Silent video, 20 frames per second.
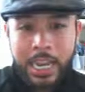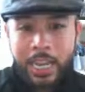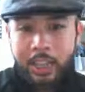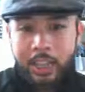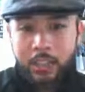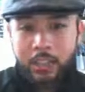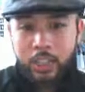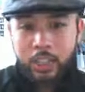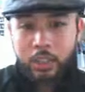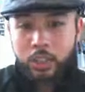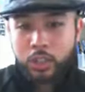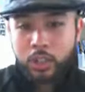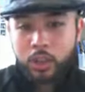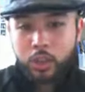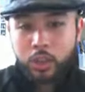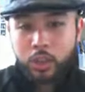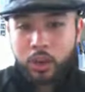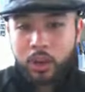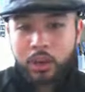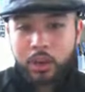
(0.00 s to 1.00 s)
and this
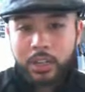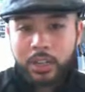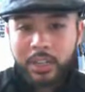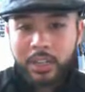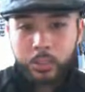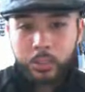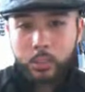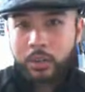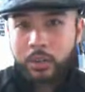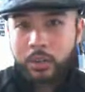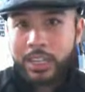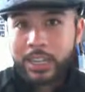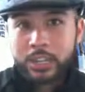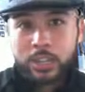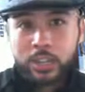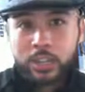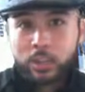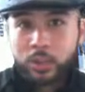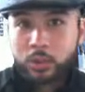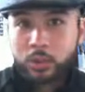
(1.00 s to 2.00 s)
third party is
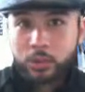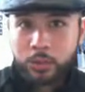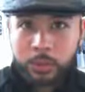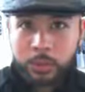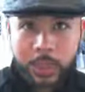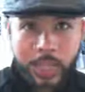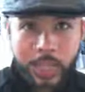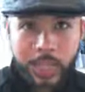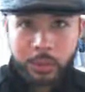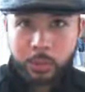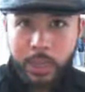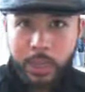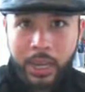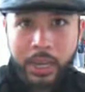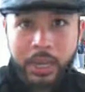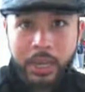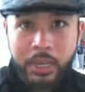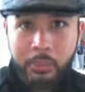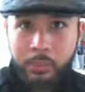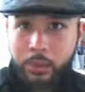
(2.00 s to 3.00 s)
preventing you from getting
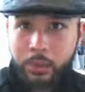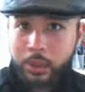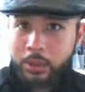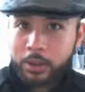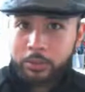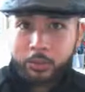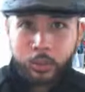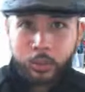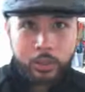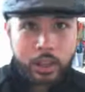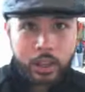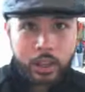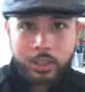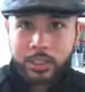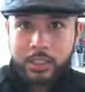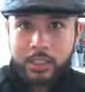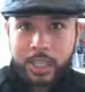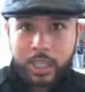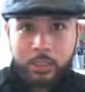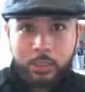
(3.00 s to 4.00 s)
paid and putting food on
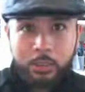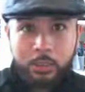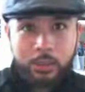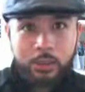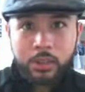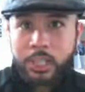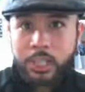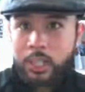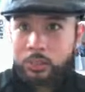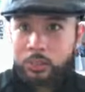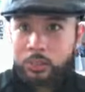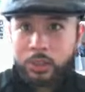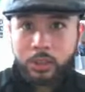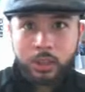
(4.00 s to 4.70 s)
the table, keeping